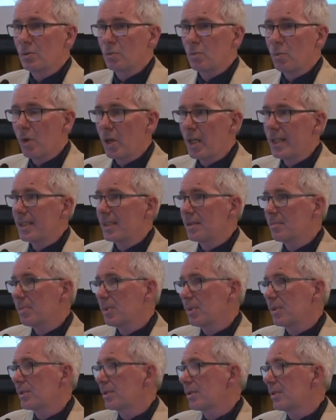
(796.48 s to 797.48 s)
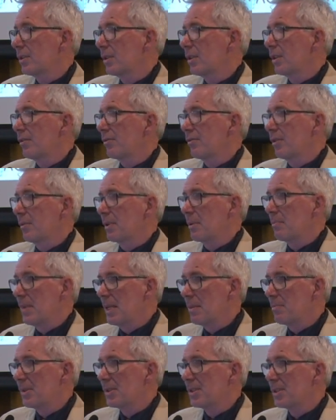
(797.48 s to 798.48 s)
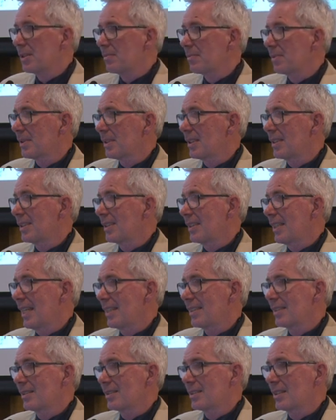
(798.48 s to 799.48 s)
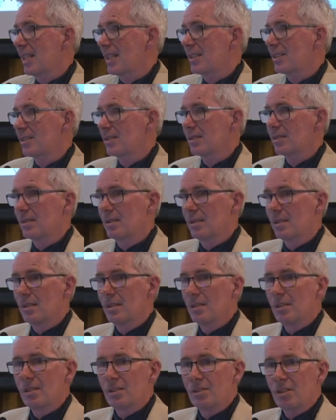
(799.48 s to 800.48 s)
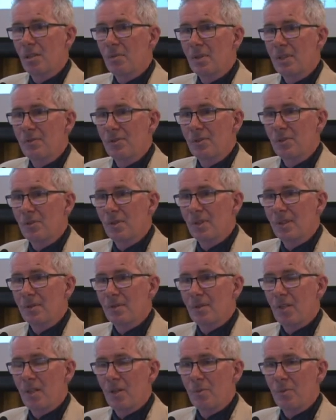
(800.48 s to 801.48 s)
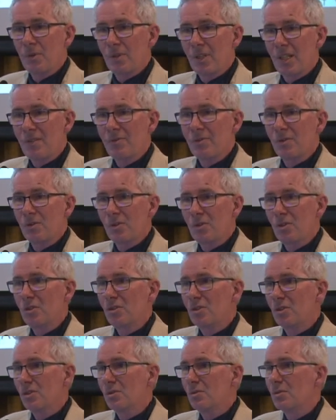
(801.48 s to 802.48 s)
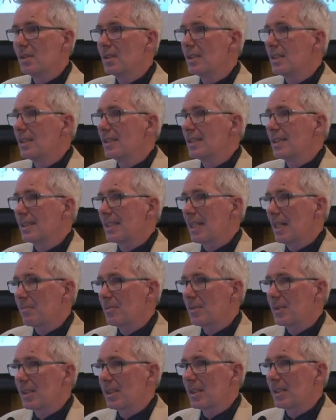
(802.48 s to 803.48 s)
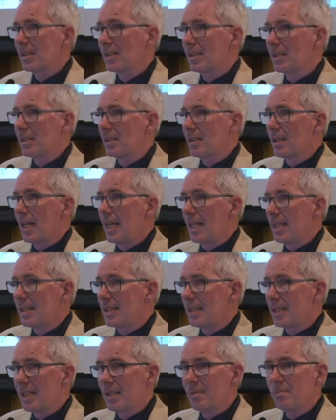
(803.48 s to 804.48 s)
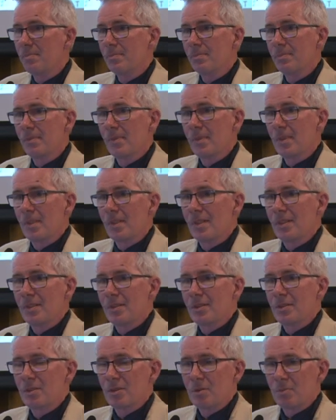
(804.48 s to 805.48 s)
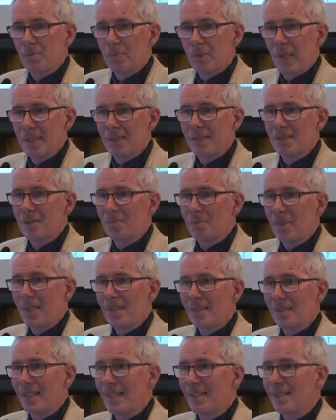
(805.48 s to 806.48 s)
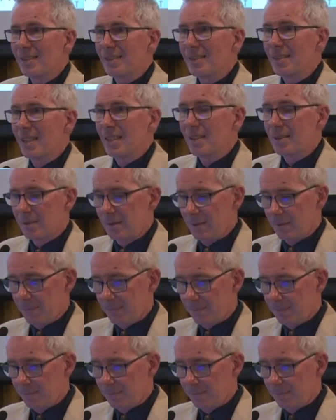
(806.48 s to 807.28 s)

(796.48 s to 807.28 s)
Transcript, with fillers: wide input from the membership into that discussion. So if you, I would therefore urge you to come to the AGM to participate in that discussion.